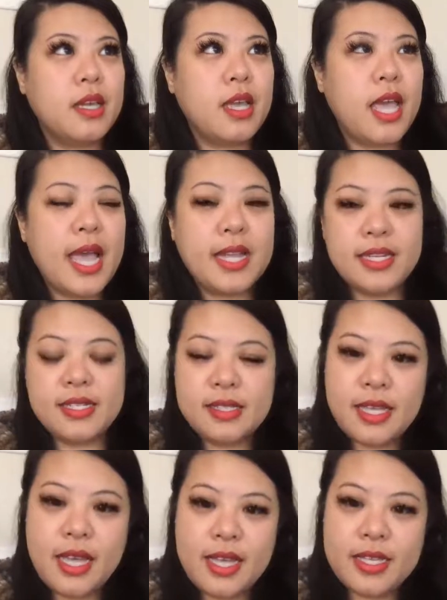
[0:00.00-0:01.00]
And it
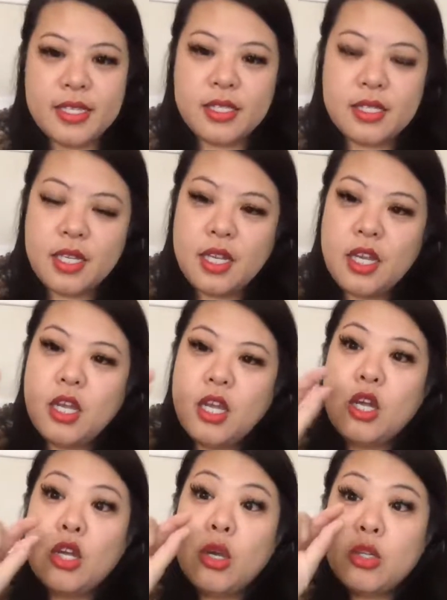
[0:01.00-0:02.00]
says,
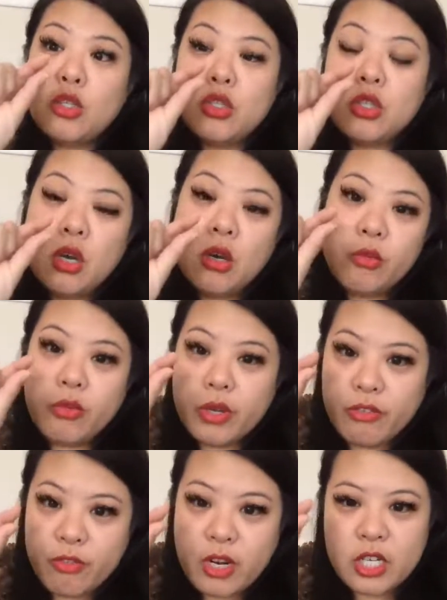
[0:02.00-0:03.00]
don't
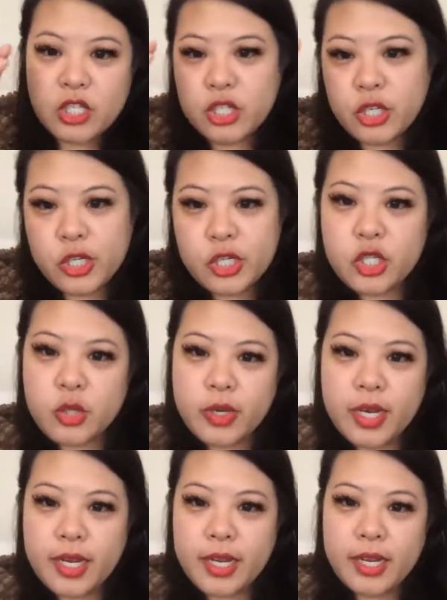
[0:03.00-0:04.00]
refresh your
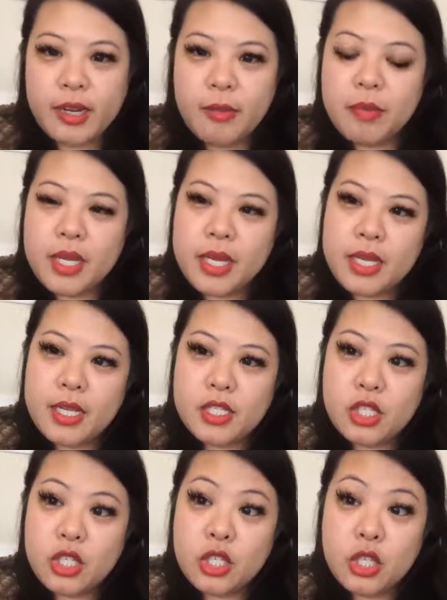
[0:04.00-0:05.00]
screen
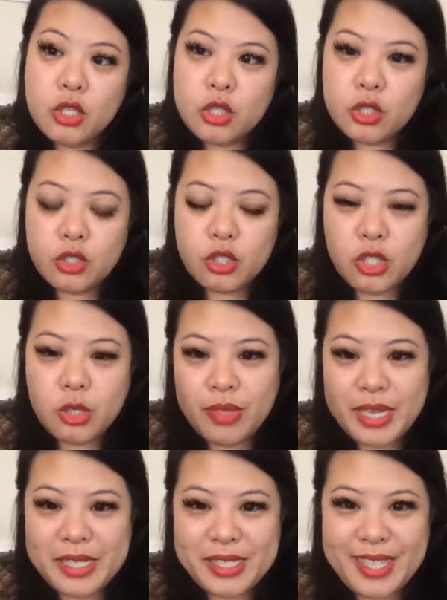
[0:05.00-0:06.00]
because you'll lose your
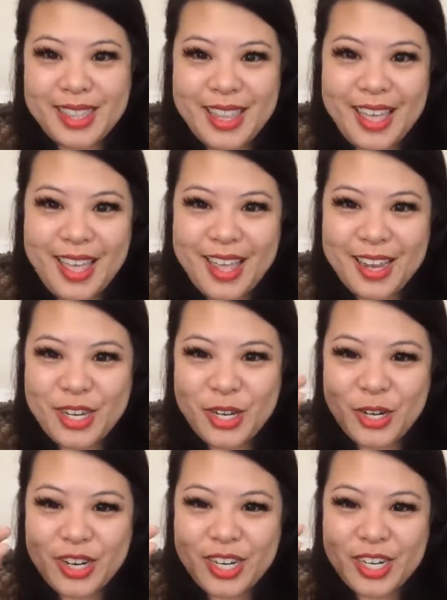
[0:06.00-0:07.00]
place in line.
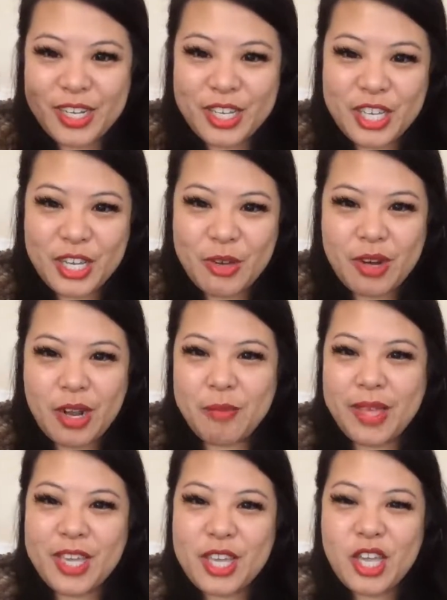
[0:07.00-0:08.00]
You're in a queue. And I'm
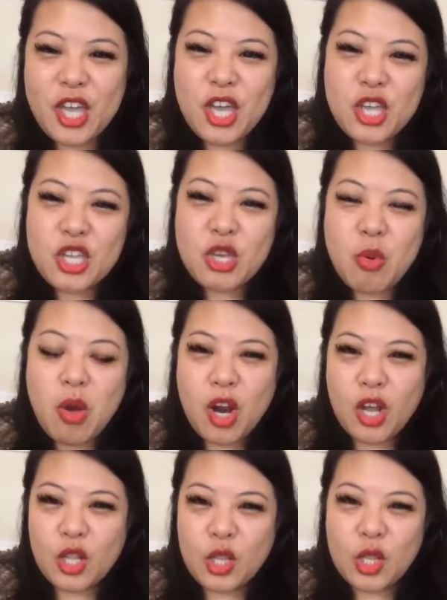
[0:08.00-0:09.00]
like, you
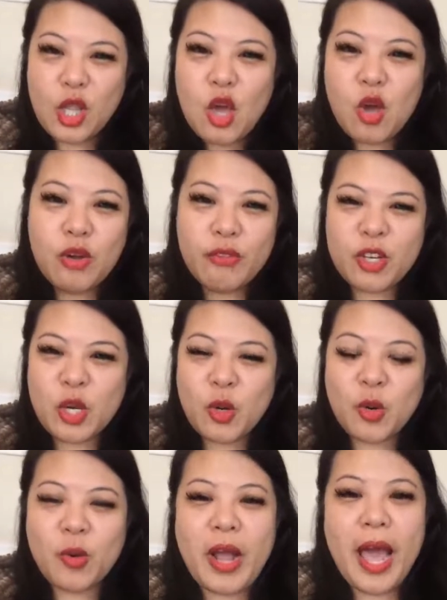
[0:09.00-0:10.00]
are a load of
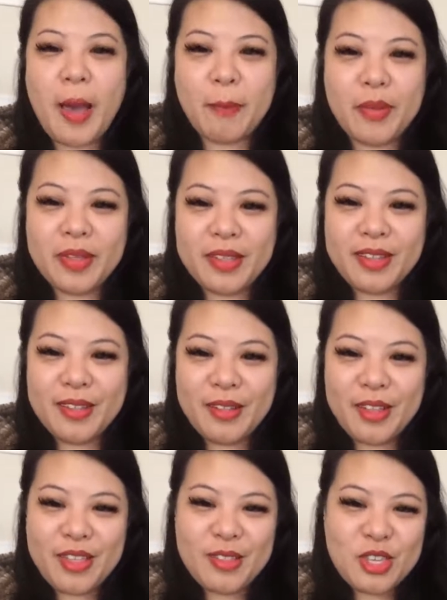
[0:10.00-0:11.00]
crap.
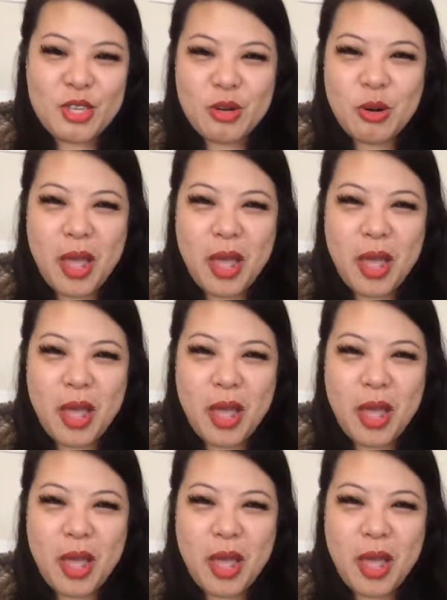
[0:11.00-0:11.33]
You don't